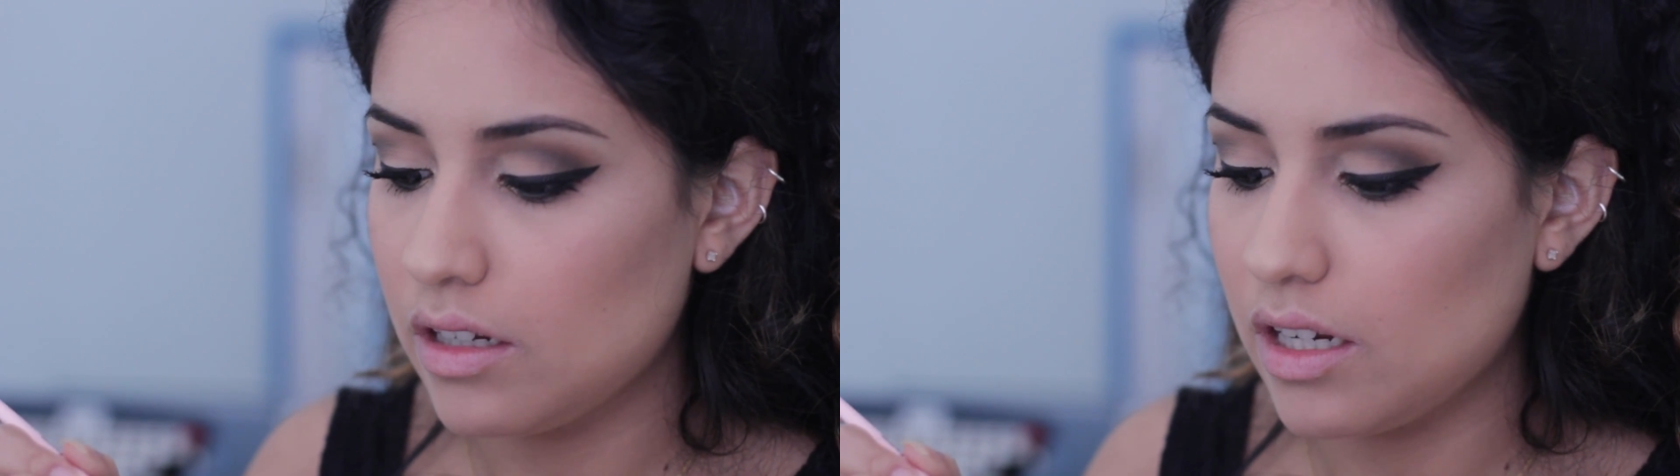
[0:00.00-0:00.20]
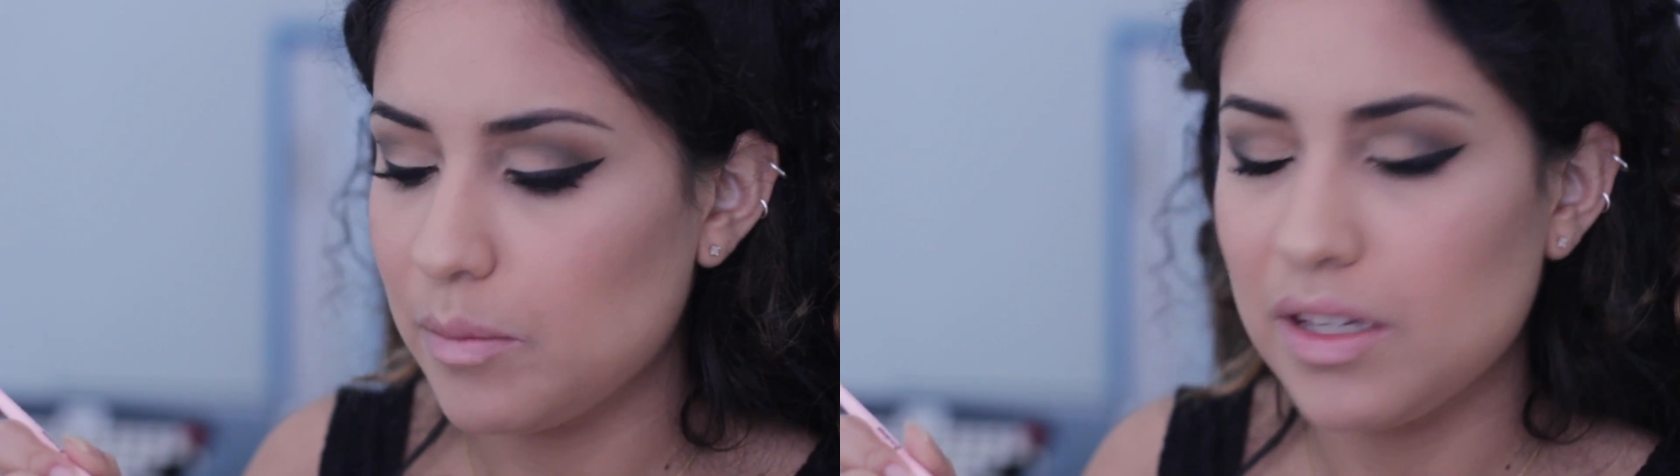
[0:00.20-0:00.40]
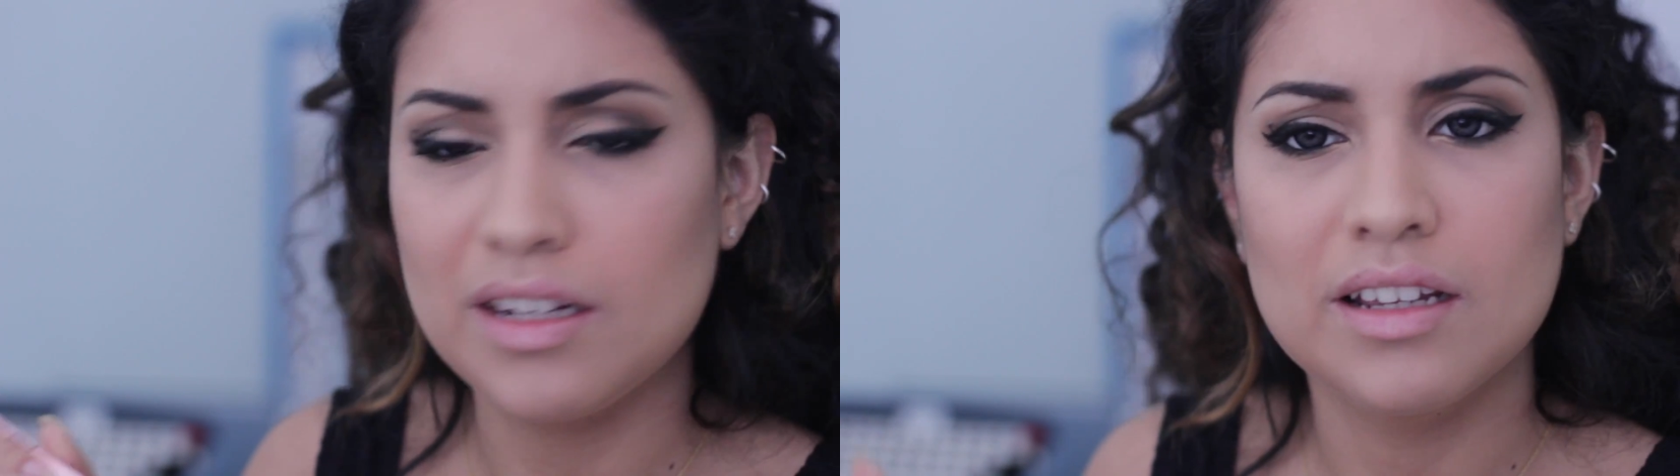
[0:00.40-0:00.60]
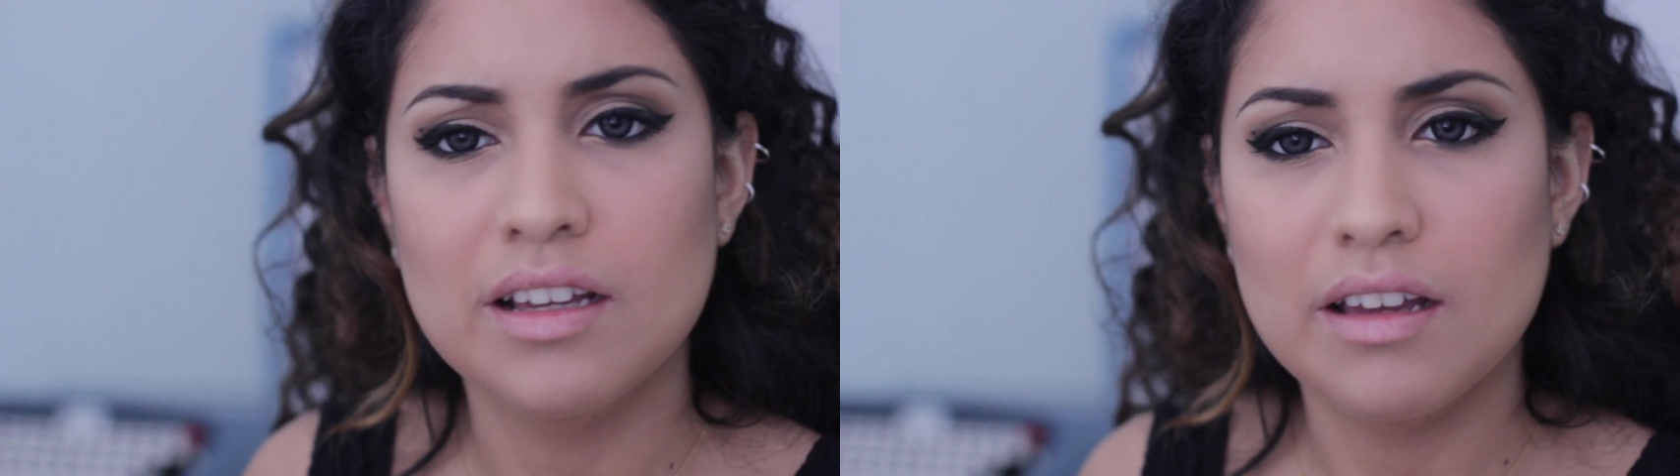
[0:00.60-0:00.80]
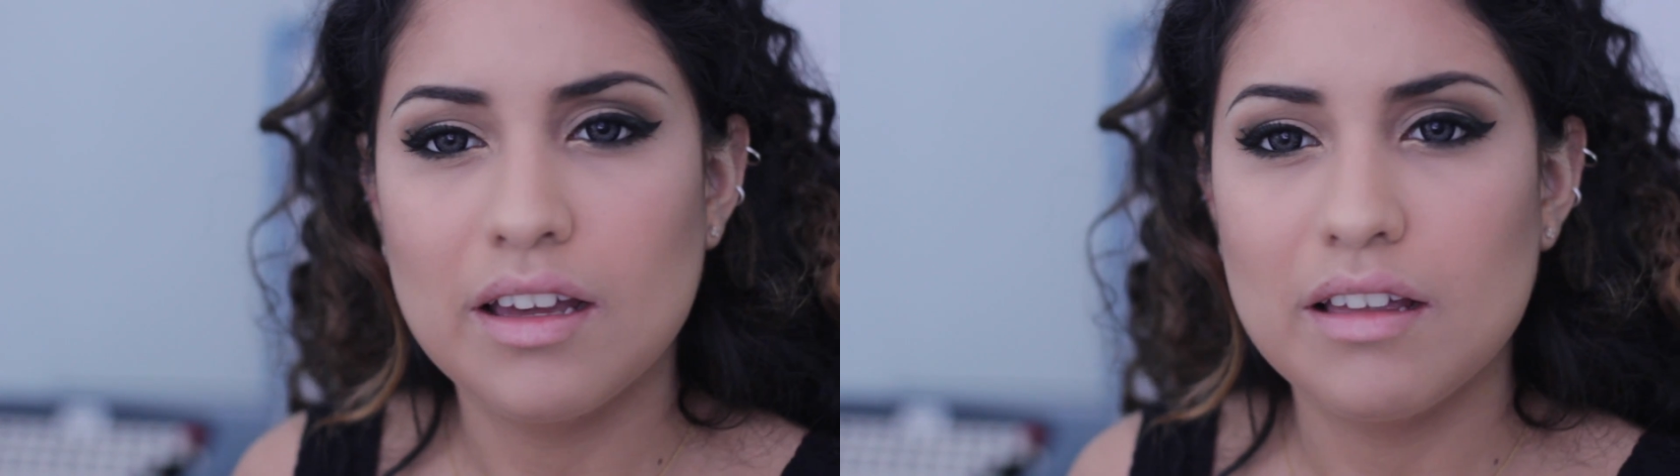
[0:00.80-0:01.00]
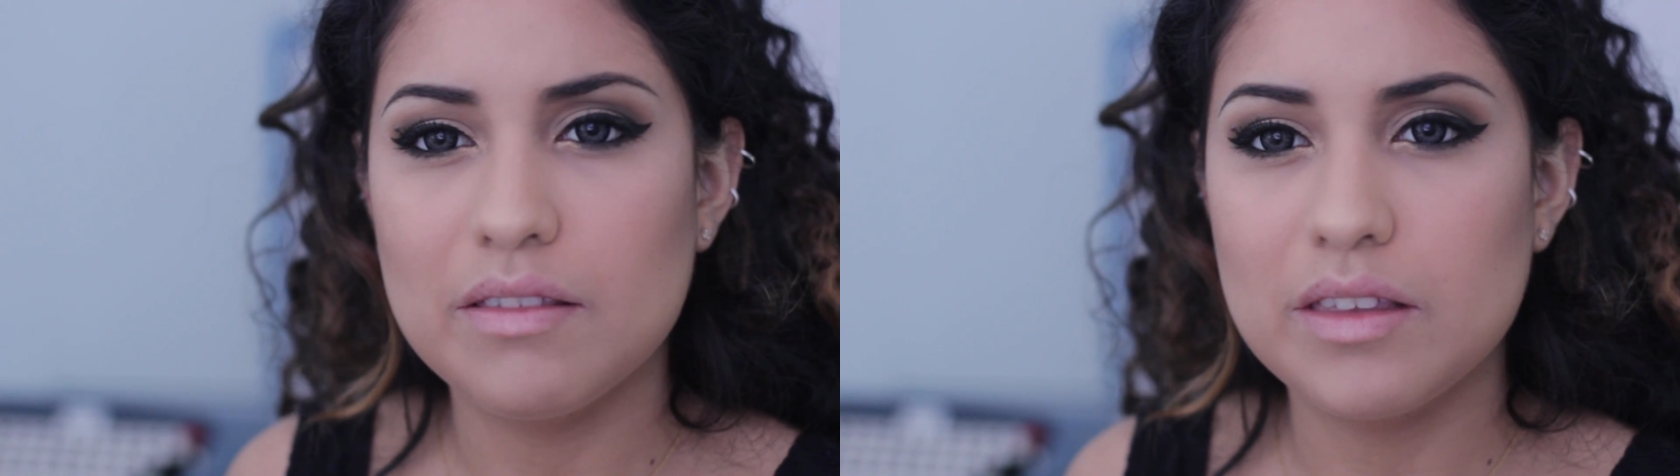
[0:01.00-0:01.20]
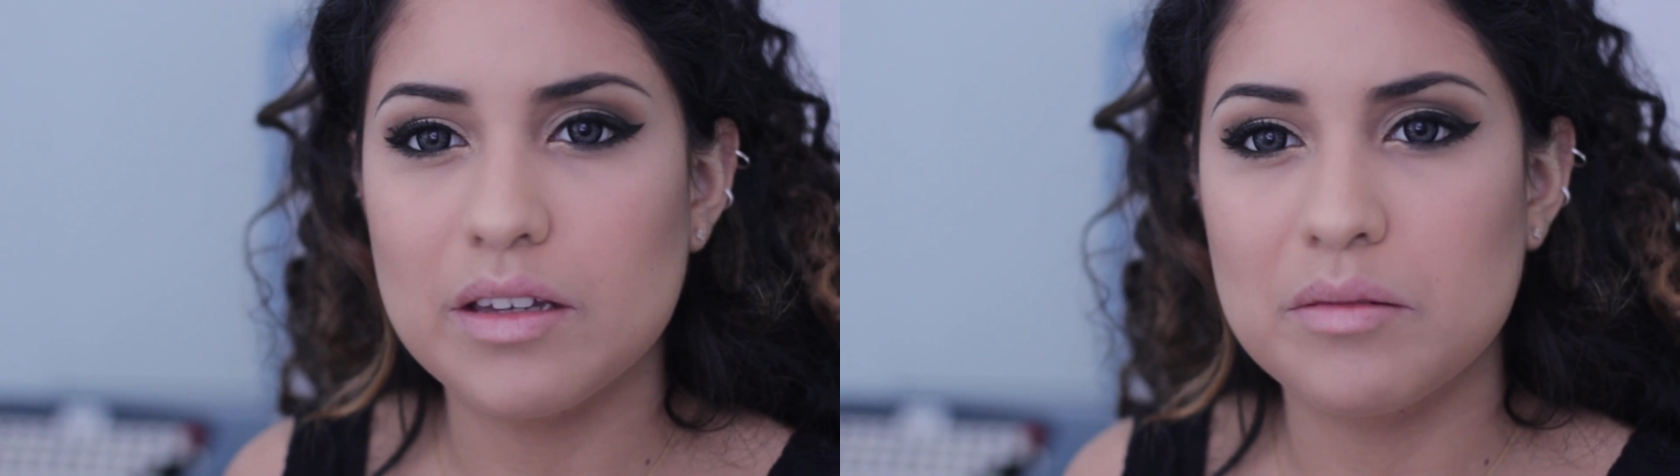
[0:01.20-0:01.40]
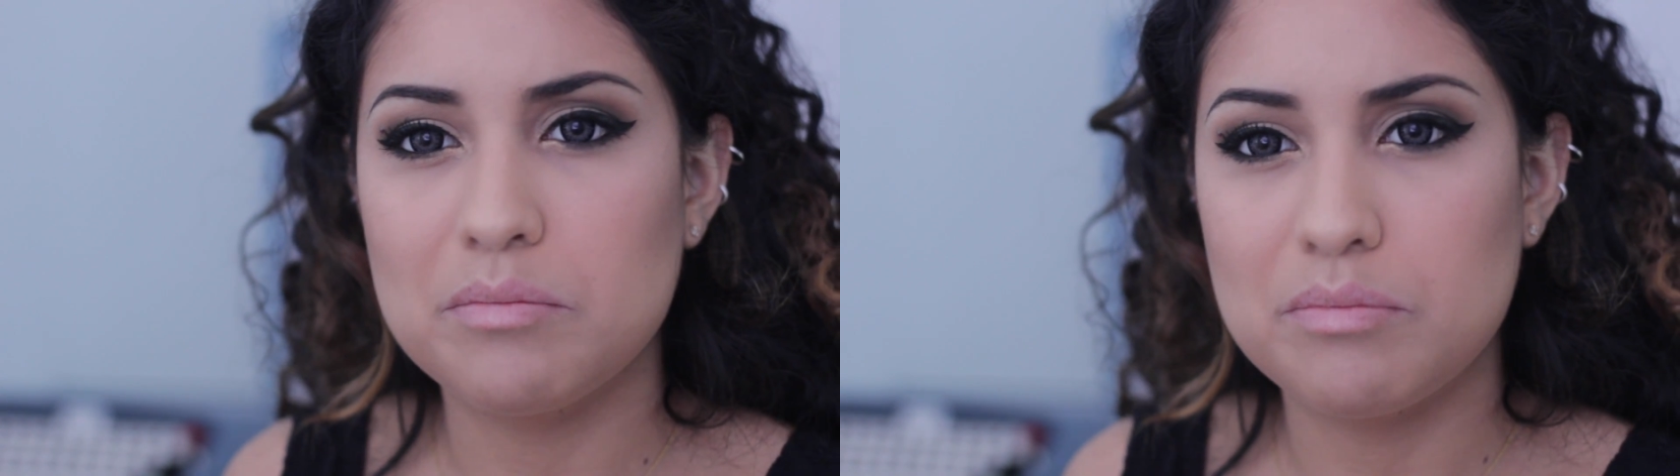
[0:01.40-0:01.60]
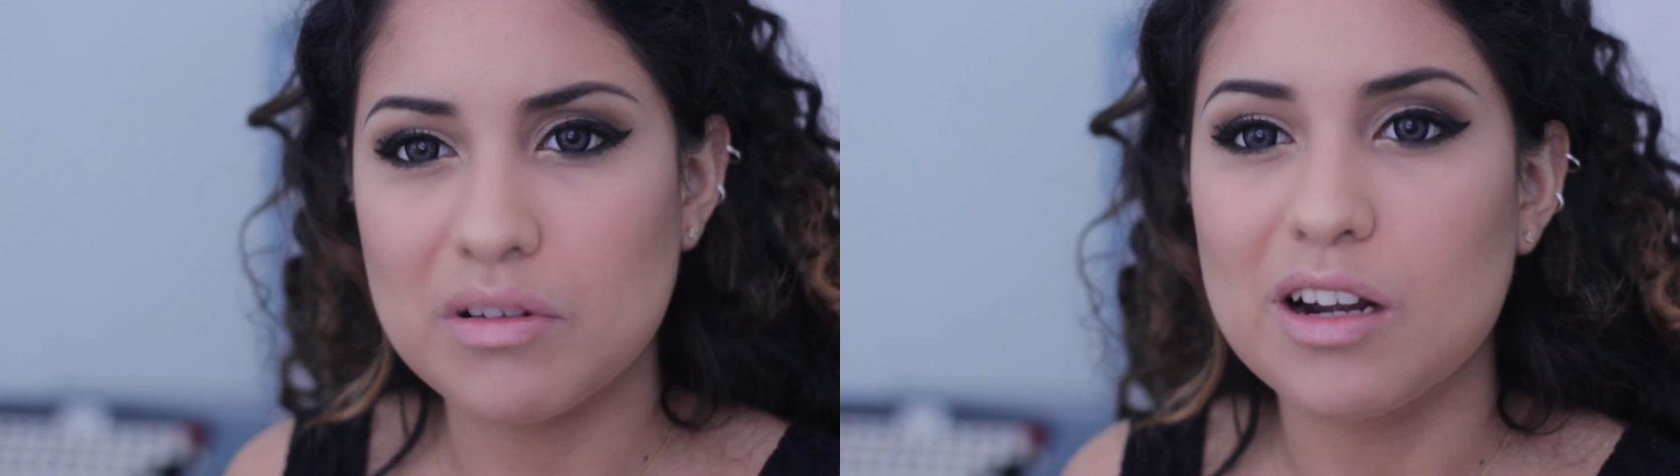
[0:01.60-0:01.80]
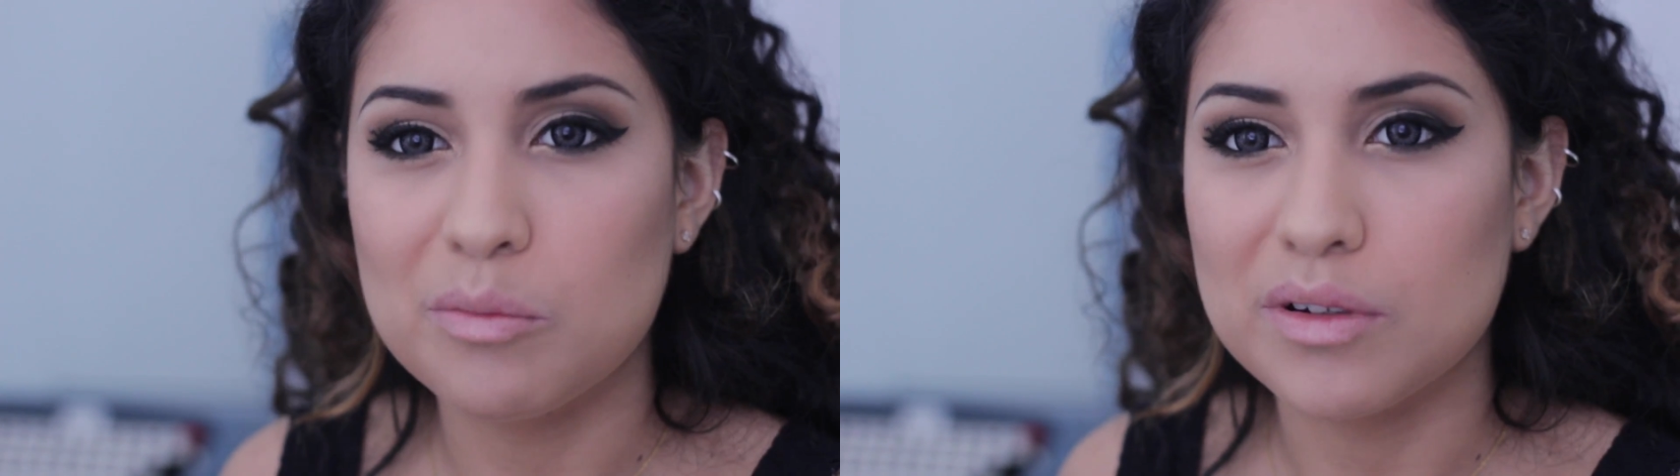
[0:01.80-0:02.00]
I mean, the
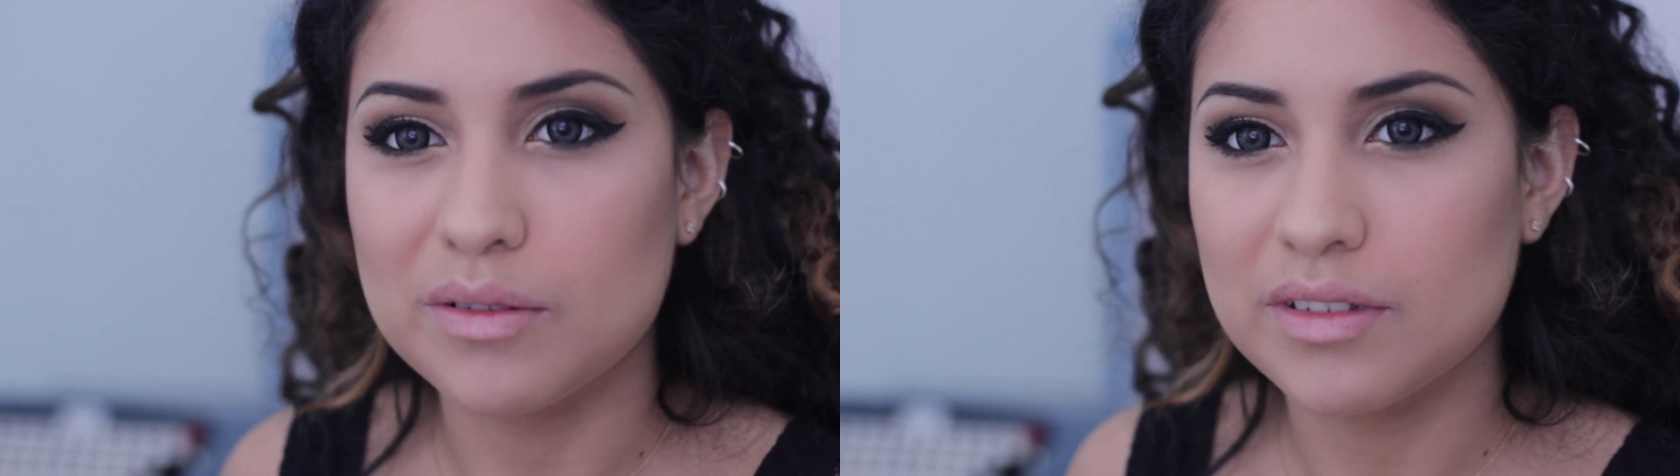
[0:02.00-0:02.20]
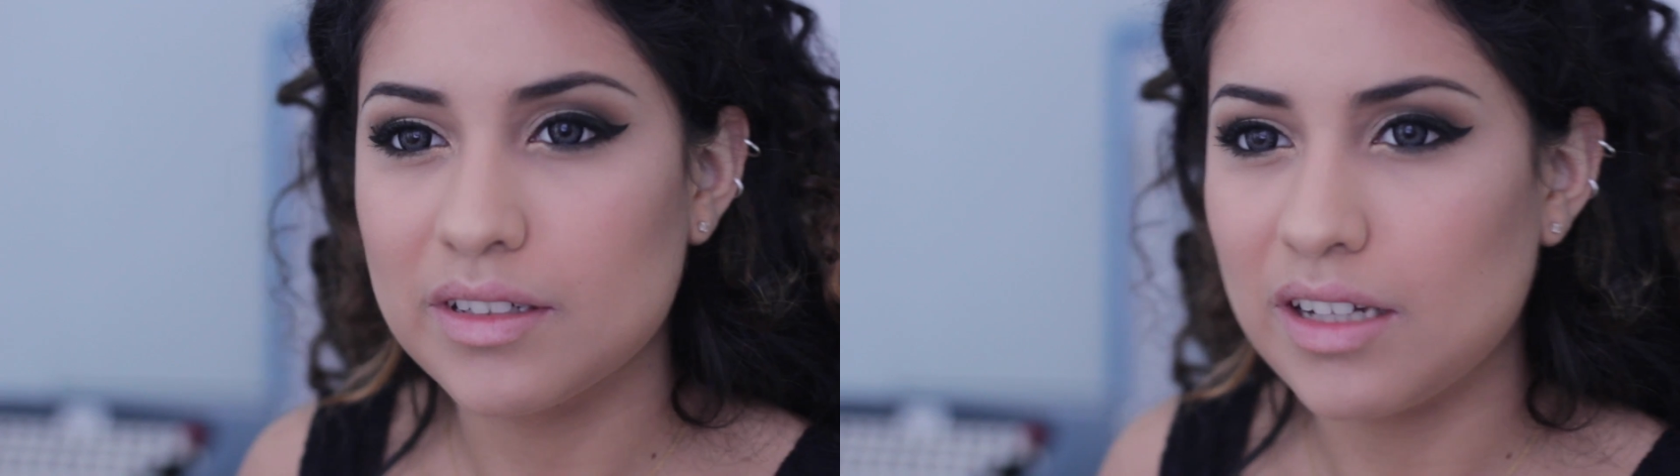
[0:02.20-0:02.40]
brow bone,